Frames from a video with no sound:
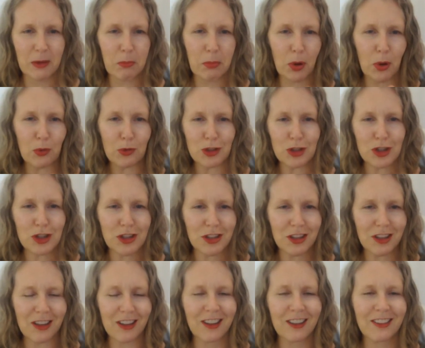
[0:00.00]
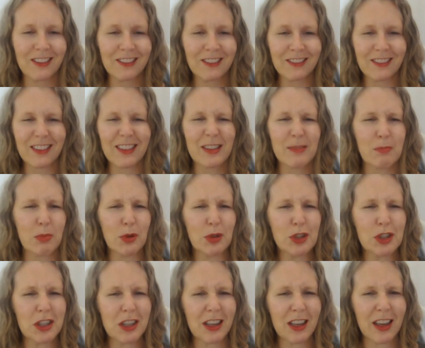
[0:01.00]
punch the
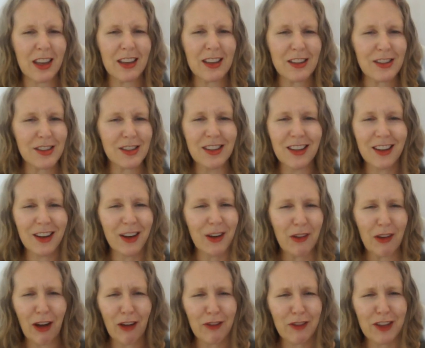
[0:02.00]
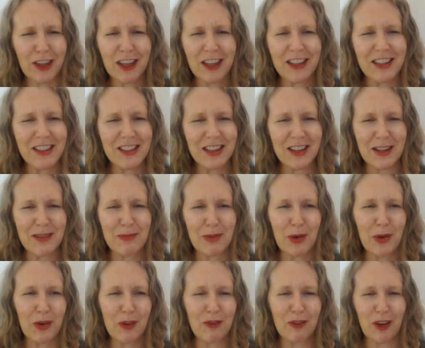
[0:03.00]
keys. I don't have keys
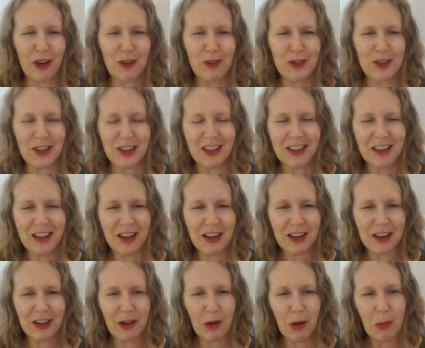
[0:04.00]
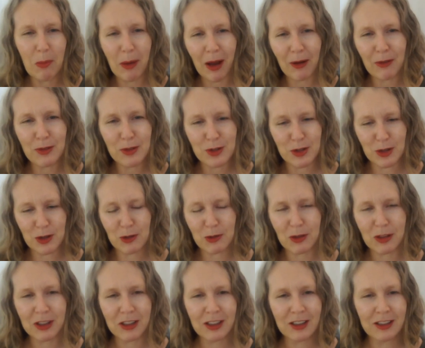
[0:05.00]
anymore, phones, you know, about to
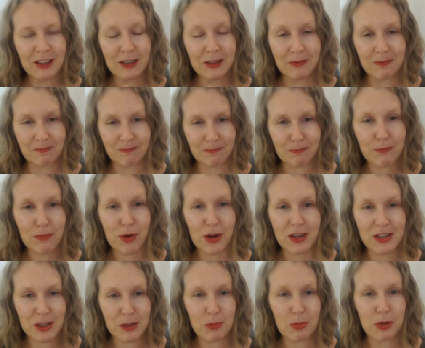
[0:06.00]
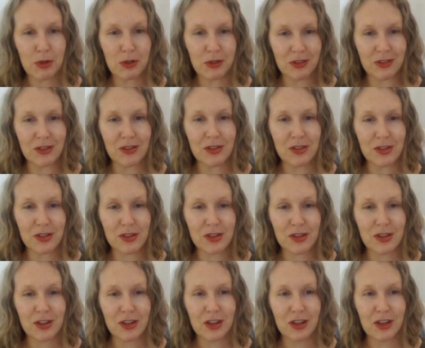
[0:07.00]
press the buttons,
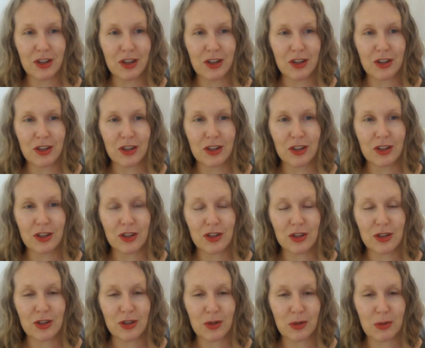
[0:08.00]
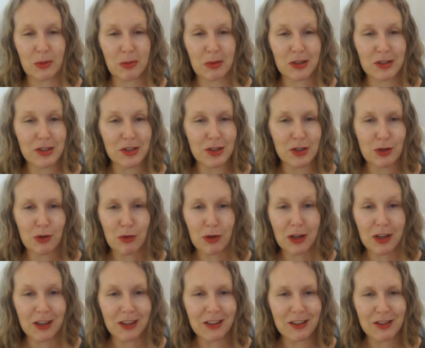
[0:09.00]
or press the
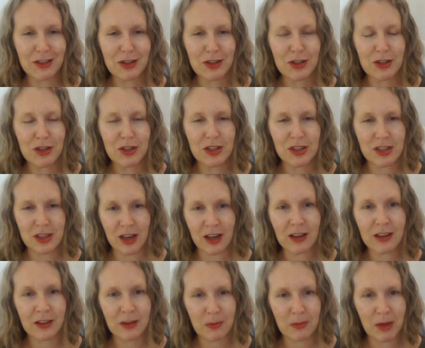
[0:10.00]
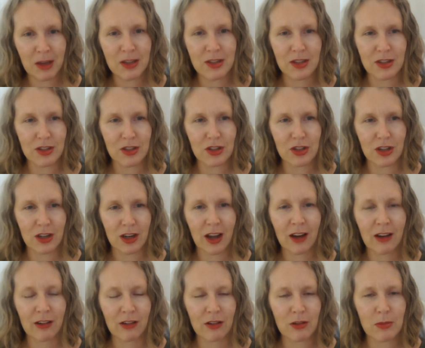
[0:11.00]
screen to send a message, an
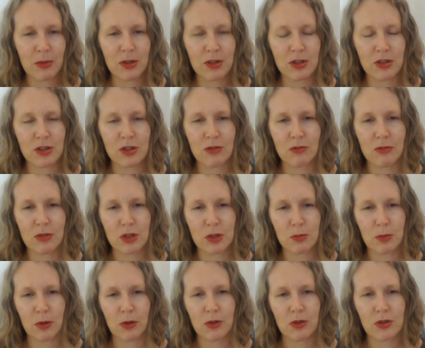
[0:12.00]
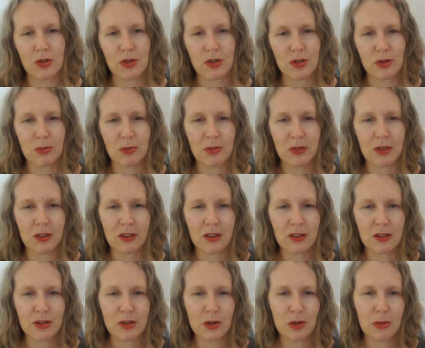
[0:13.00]
angry message in response to something
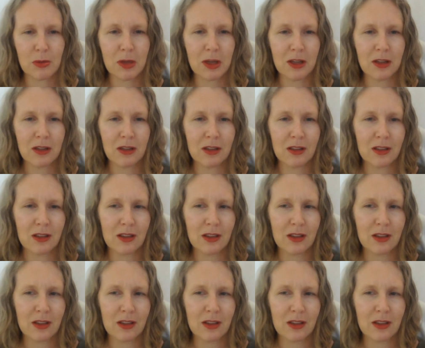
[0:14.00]
that's come in.